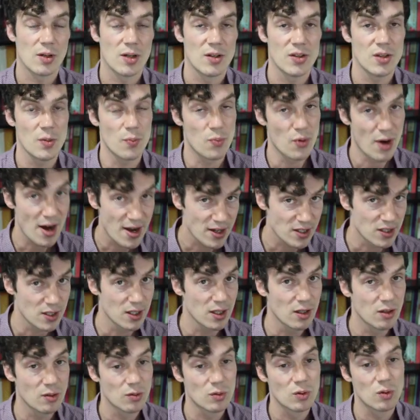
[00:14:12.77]
the
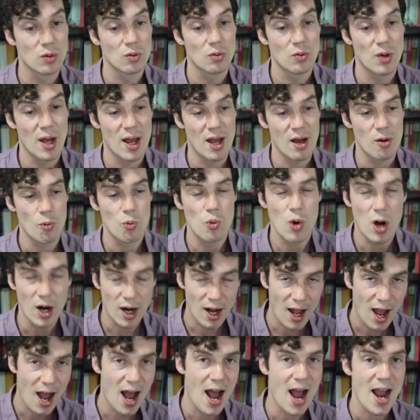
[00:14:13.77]
browser what
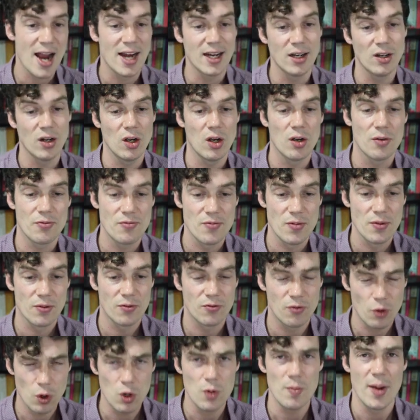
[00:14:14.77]
kind of
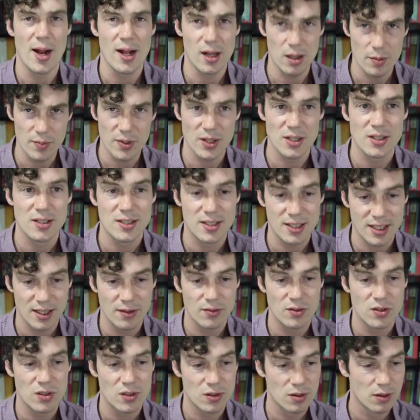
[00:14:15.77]
form element to give